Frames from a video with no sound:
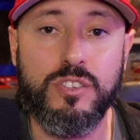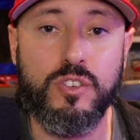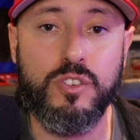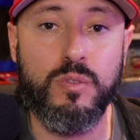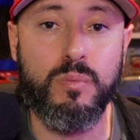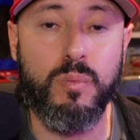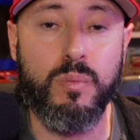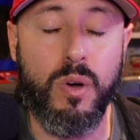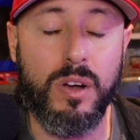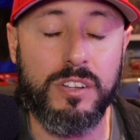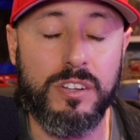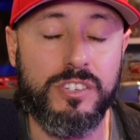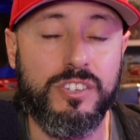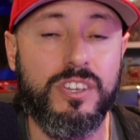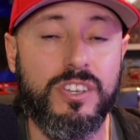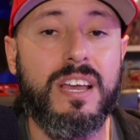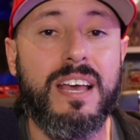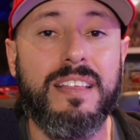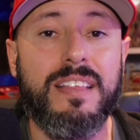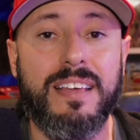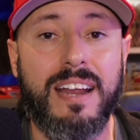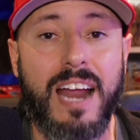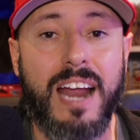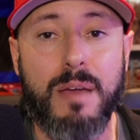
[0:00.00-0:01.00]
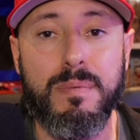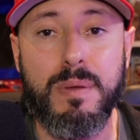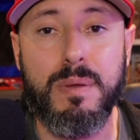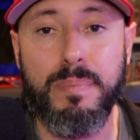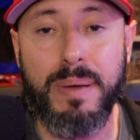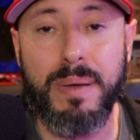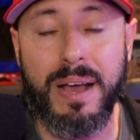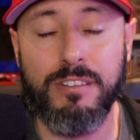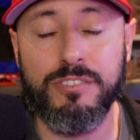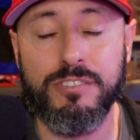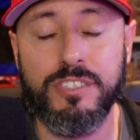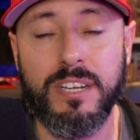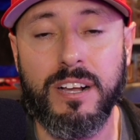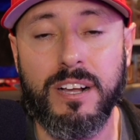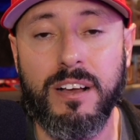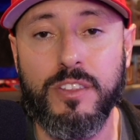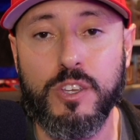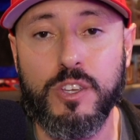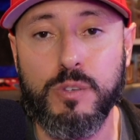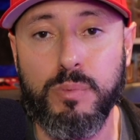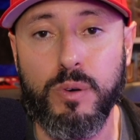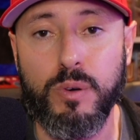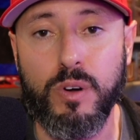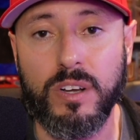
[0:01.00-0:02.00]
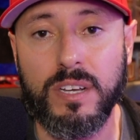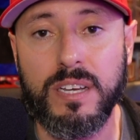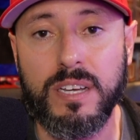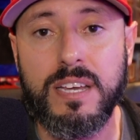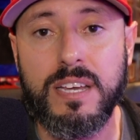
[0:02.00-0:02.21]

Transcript: too much that I'd be pouncing on this book